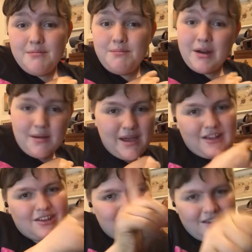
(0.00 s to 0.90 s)
But I'm
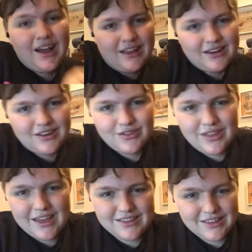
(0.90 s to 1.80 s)
actually not going to do
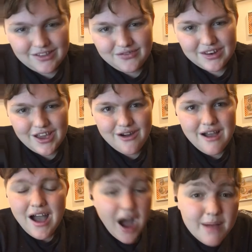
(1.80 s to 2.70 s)
that in this video.
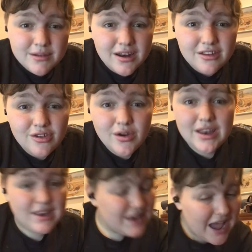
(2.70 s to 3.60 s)
I'm going to do it
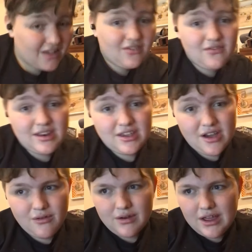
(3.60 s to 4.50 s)
next
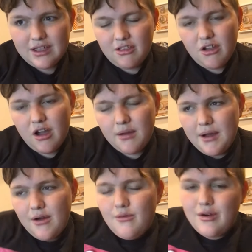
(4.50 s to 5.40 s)
video when I talk
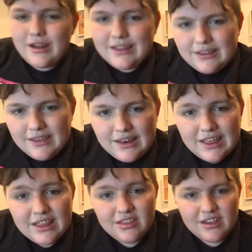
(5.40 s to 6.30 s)
about what I did in
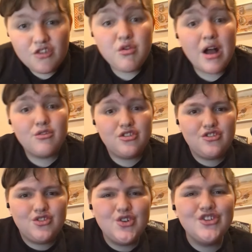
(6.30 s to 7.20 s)
the Ground
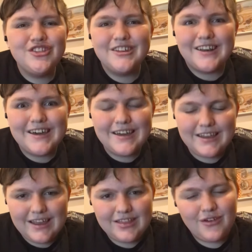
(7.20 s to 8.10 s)
Tundra
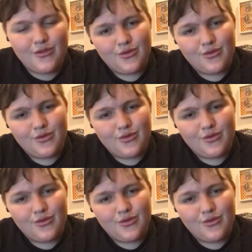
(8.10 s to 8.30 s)
and the